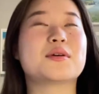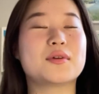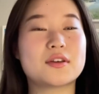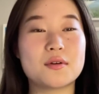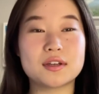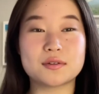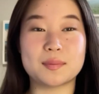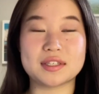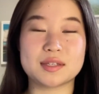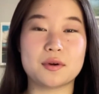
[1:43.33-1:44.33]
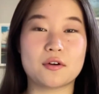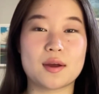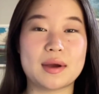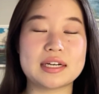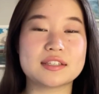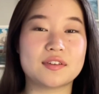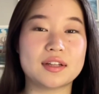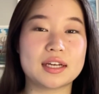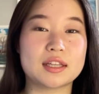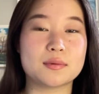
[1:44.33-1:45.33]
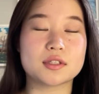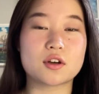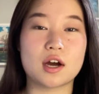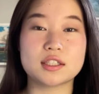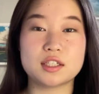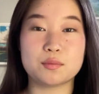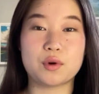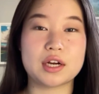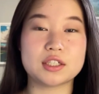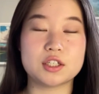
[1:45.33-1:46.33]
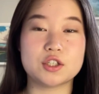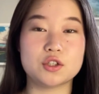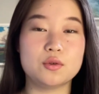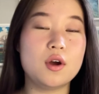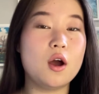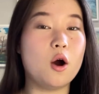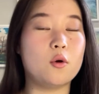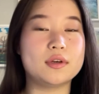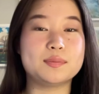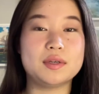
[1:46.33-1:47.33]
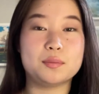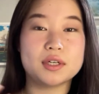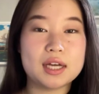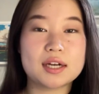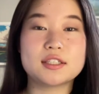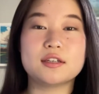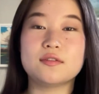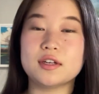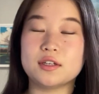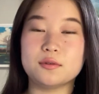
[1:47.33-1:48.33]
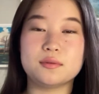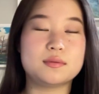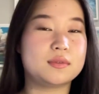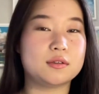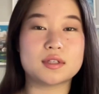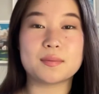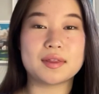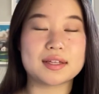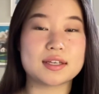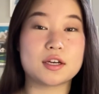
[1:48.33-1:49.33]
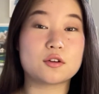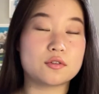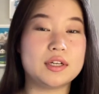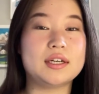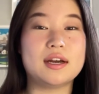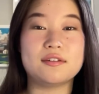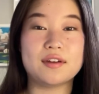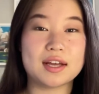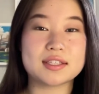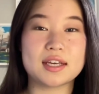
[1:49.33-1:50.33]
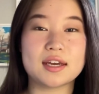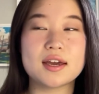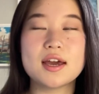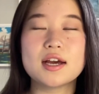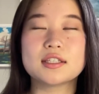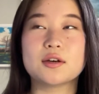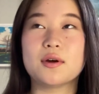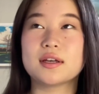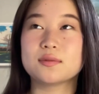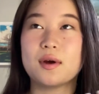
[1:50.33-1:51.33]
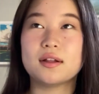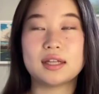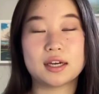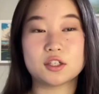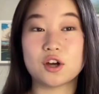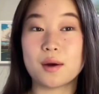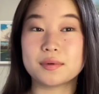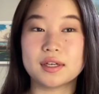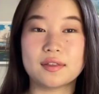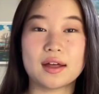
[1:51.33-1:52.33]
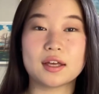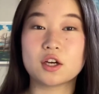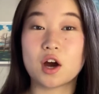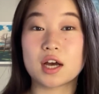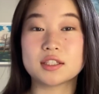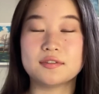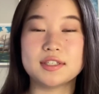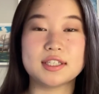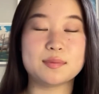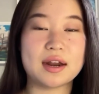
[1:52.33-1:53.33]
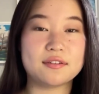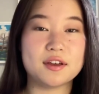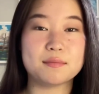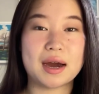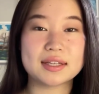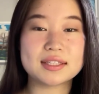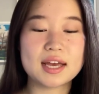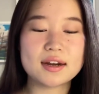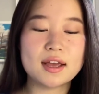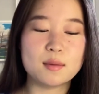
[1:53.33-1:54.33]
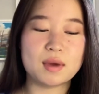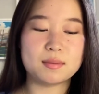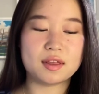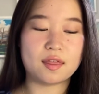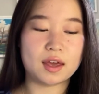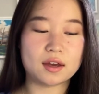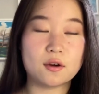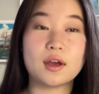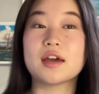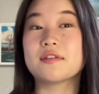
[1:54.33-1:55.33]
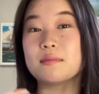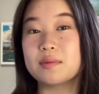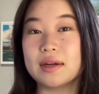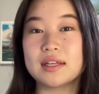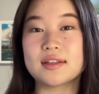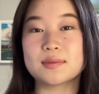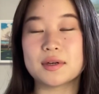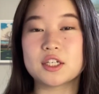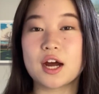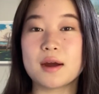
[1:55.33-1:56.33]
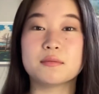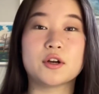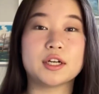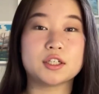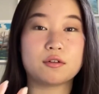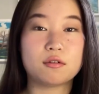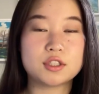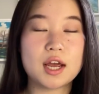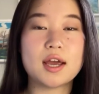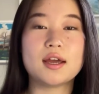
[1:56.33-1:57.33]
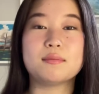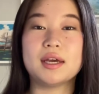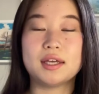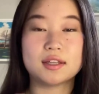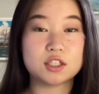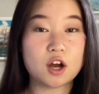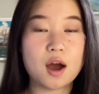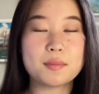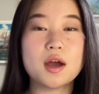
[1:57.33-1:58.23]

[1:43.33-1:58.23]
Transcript: with going to a business program, I just felt like there was constant pressure to always be productive and do something that's like career advancing. So as well, like adopting that like cost versus benefit mindset made me think, okay, if I'm spending this much time learning to crochet and making this top,